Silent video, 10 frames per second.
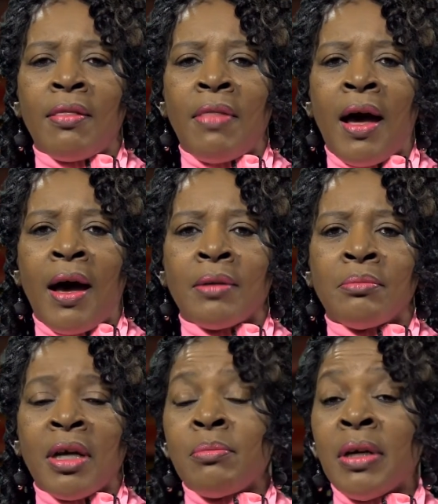that
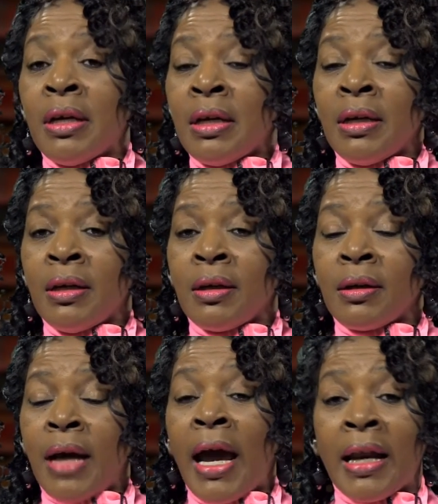may be
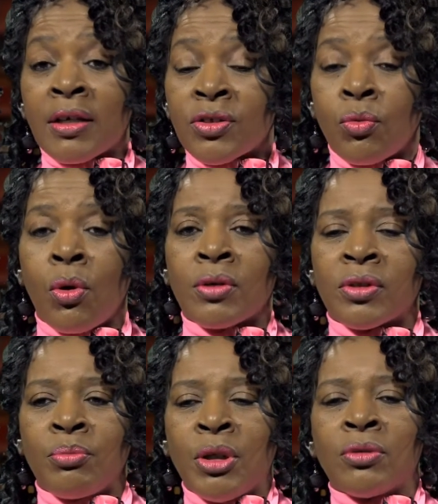headed towards
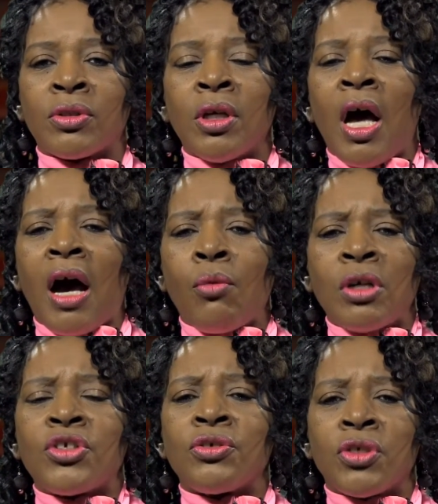abuse, I
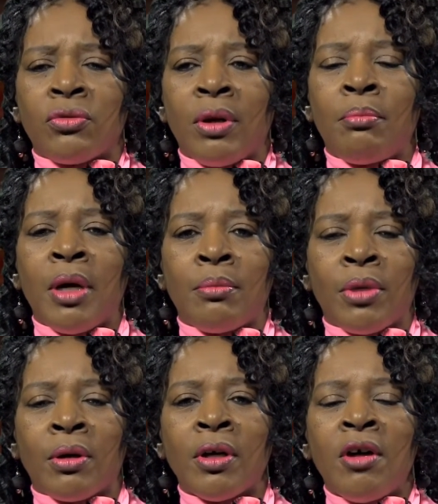want you to
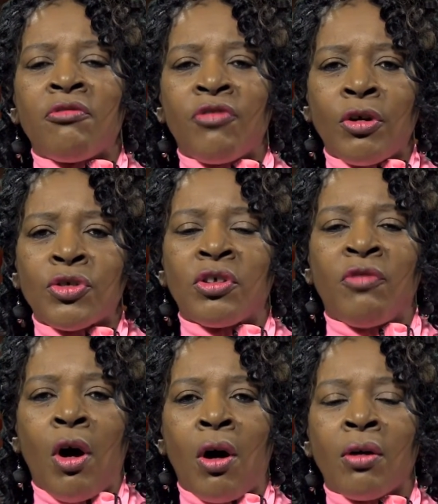remember, first of
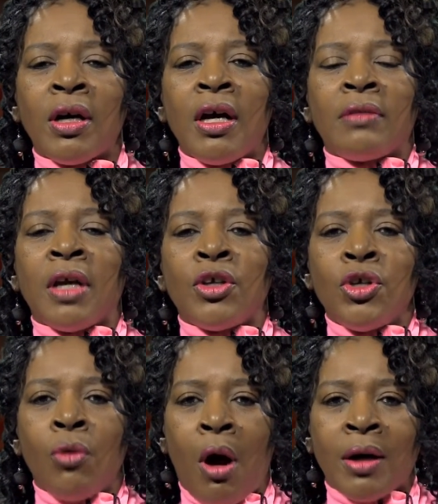all, that
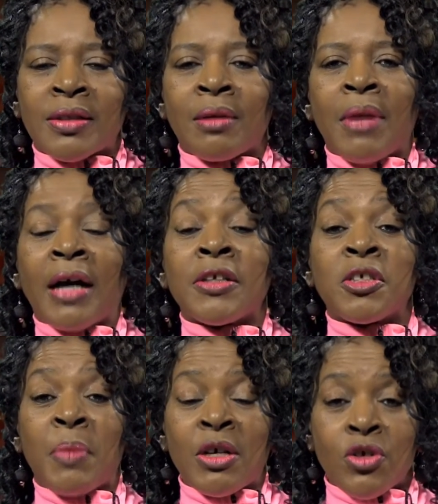you are somebody
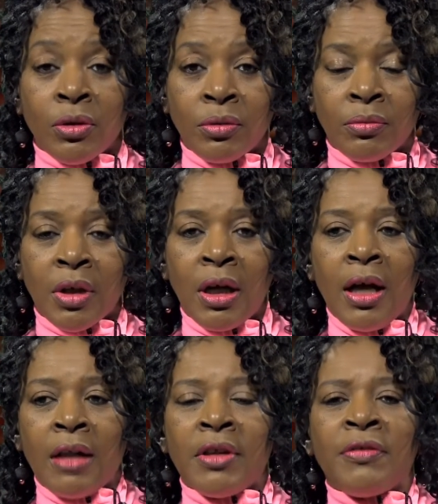special,
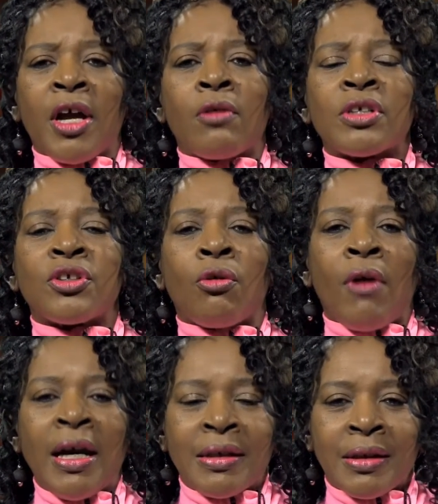that there is
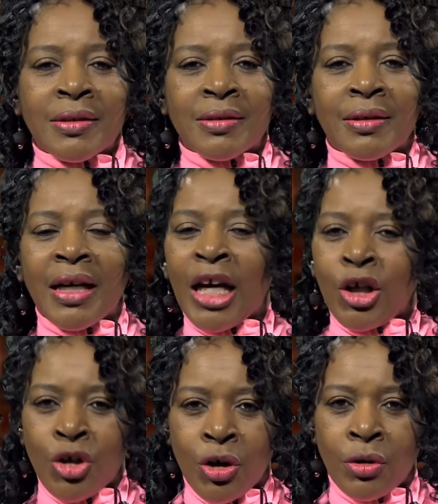greatness
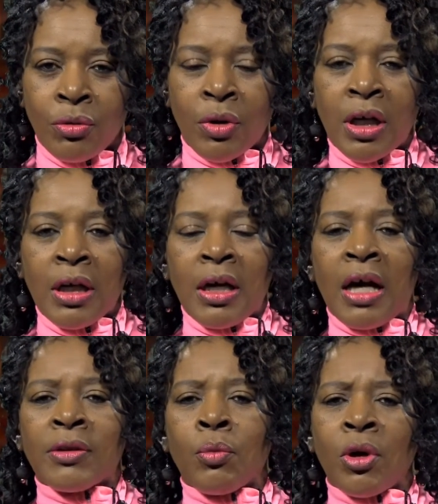in you.
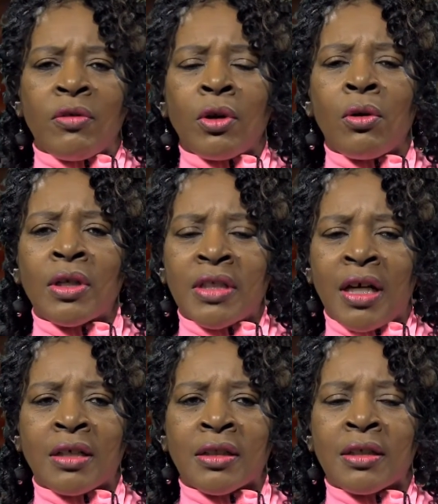And the word of the Lord
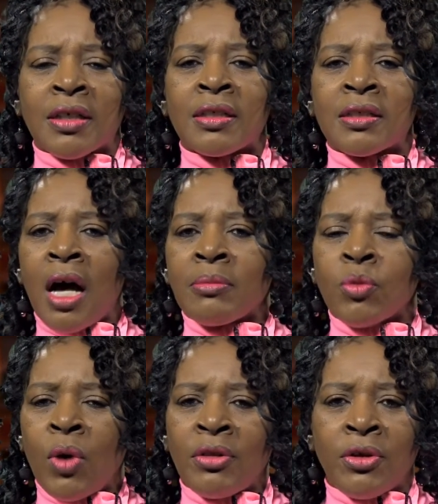tells us in Psalms
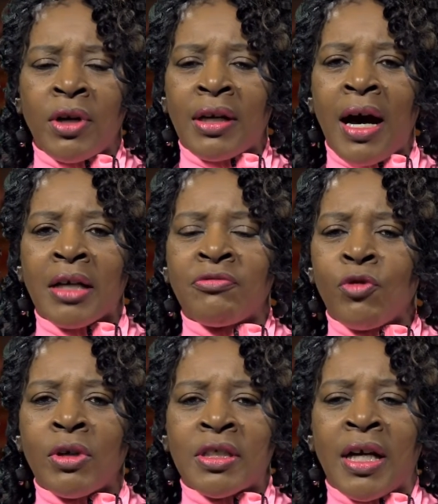one thirty-nine and
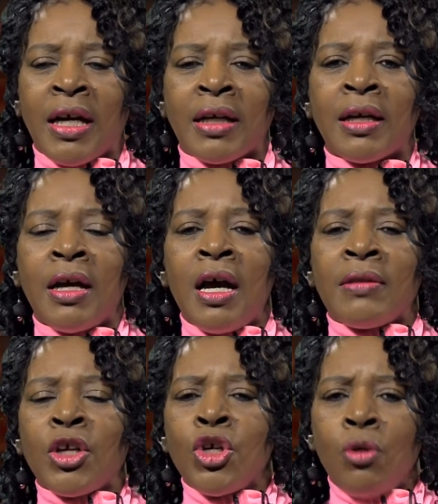fourteen
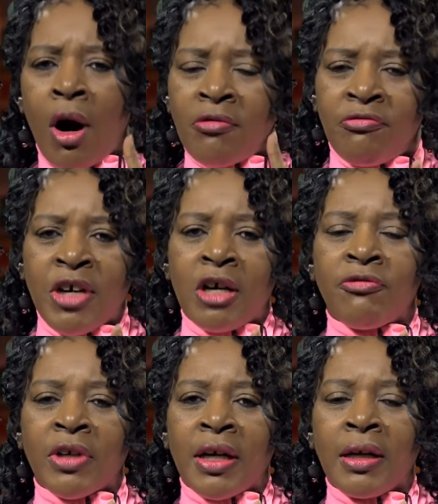that you are
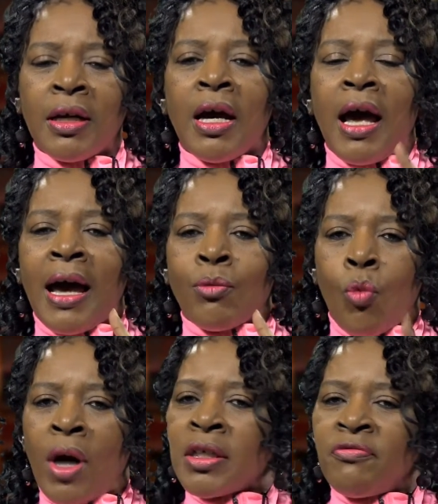fearfully and
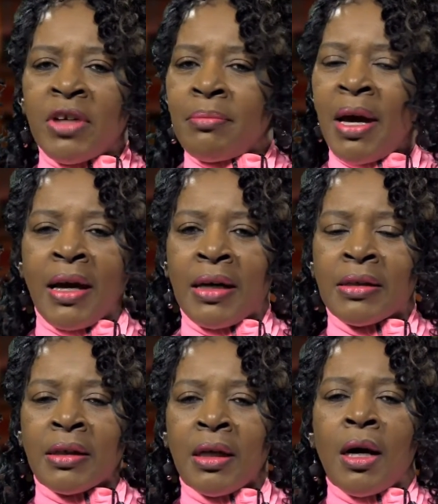wonderfully
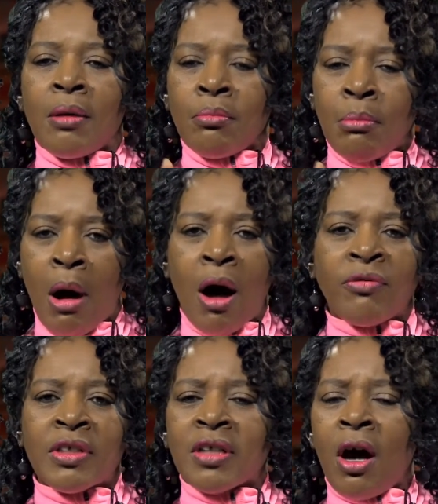made.
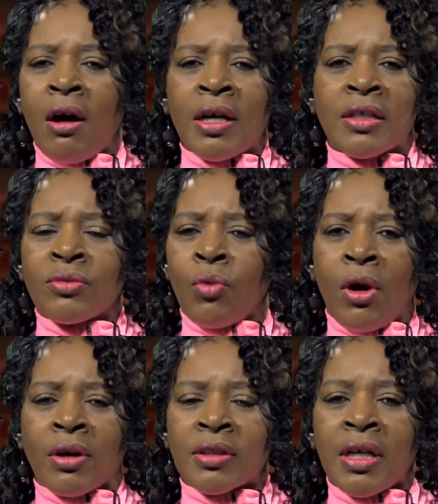Marvelous are his
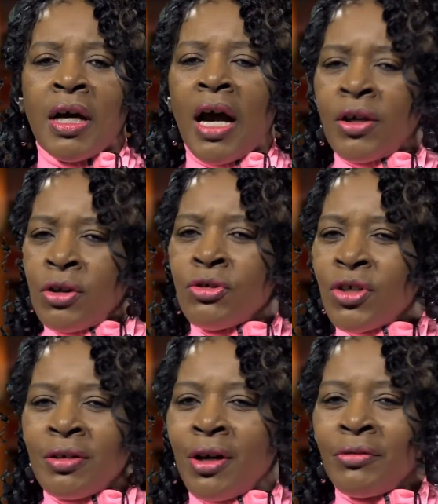works, and you
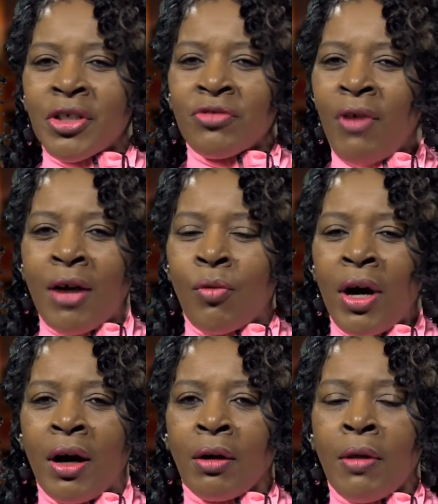should know this right
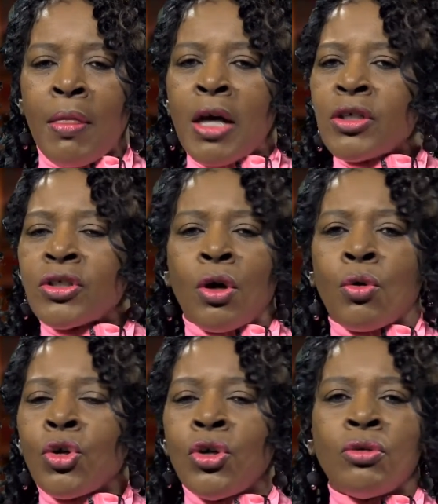well.
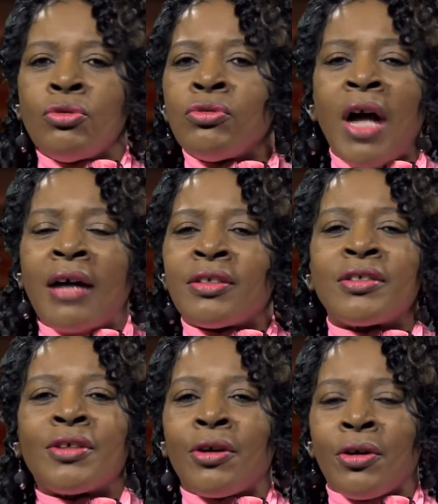So you do not
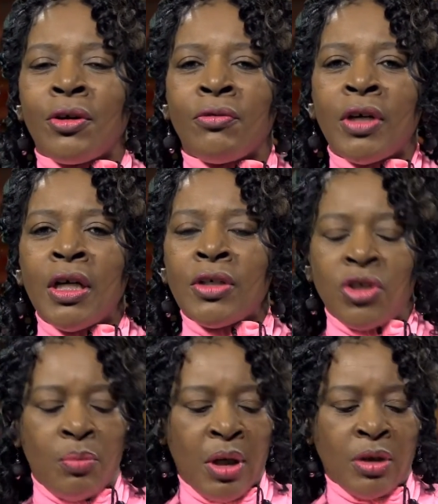deserve
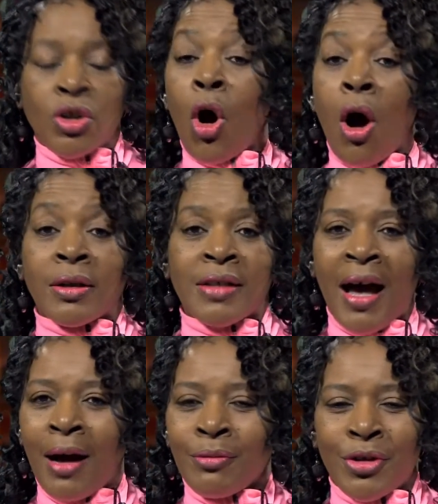to be talked
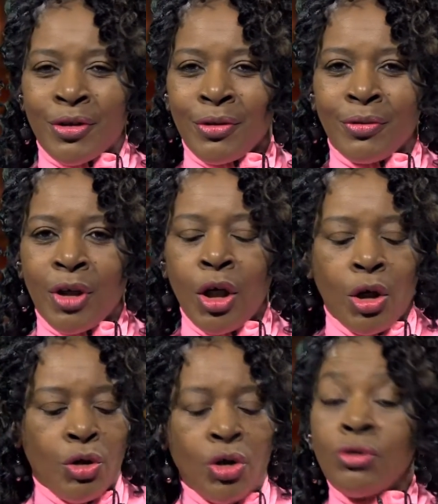down to.
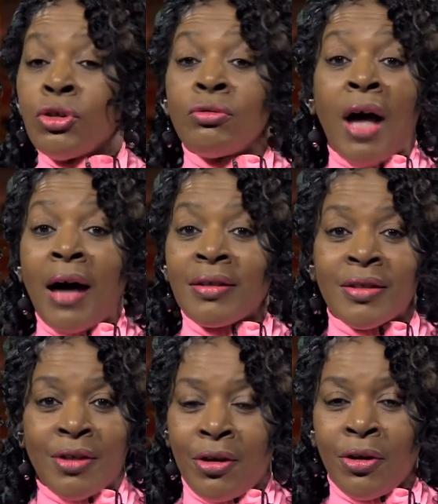You do not
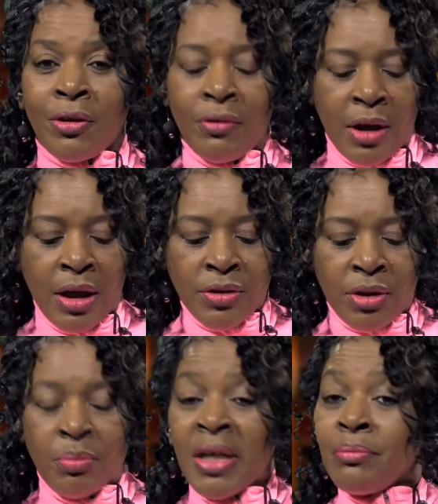deserve
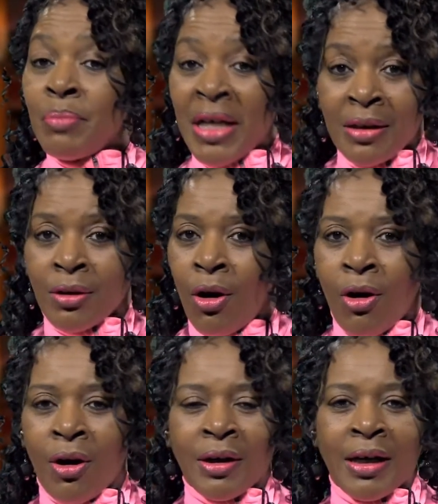to be beaten
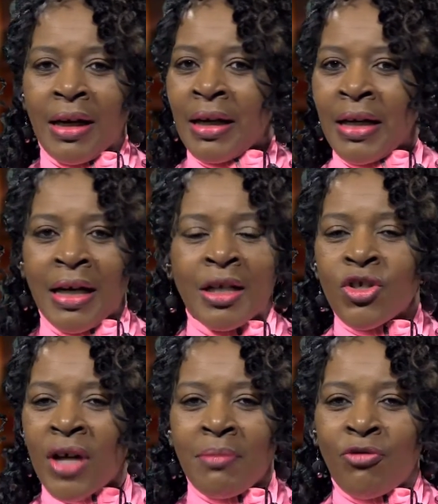on in any
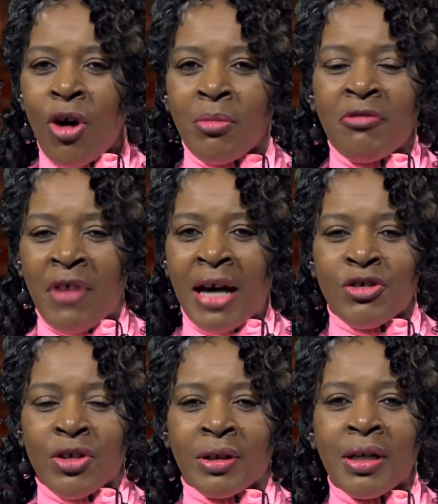shape, form, or
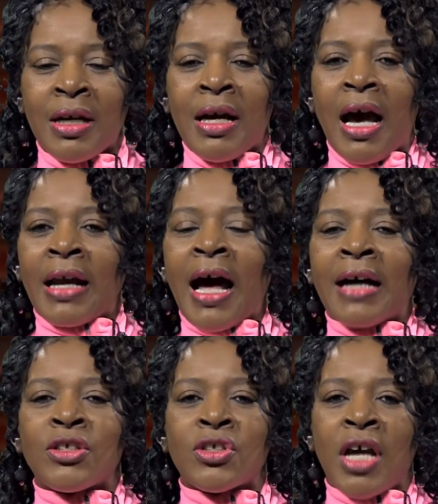fashion. And
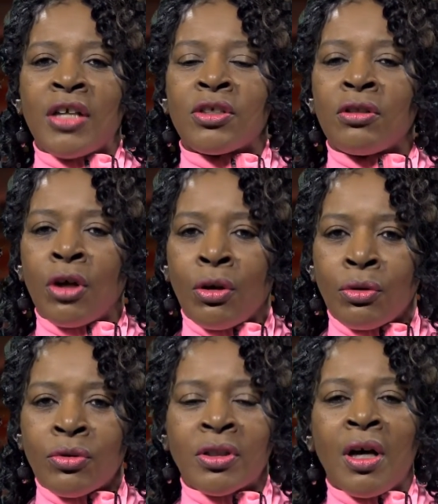I say to
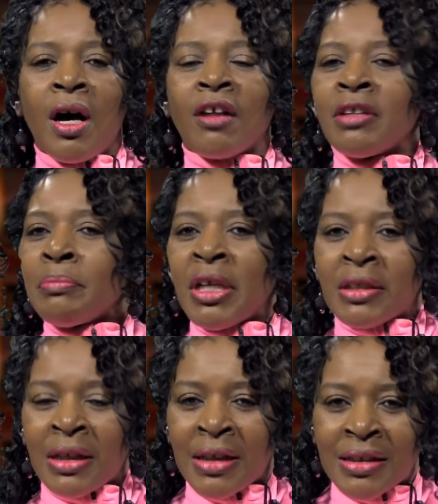those in
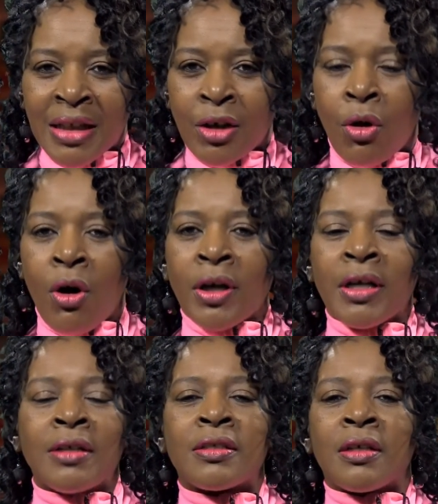the listening
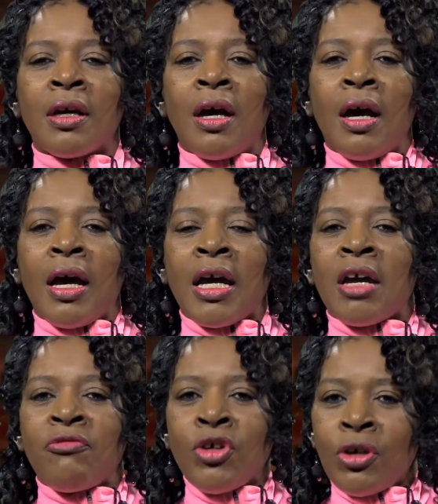audience,
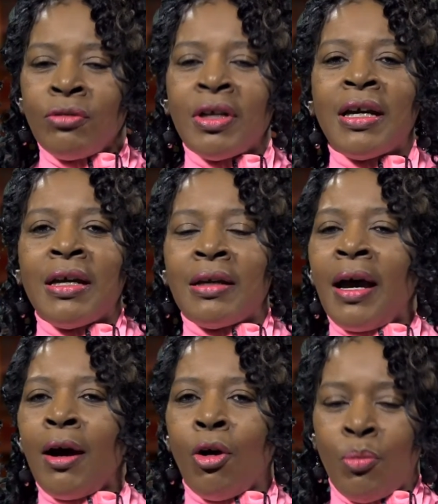if you need
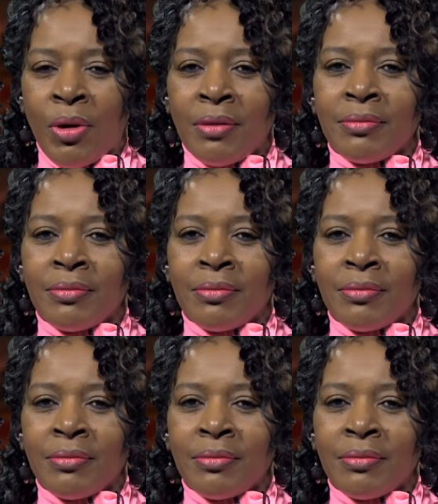help,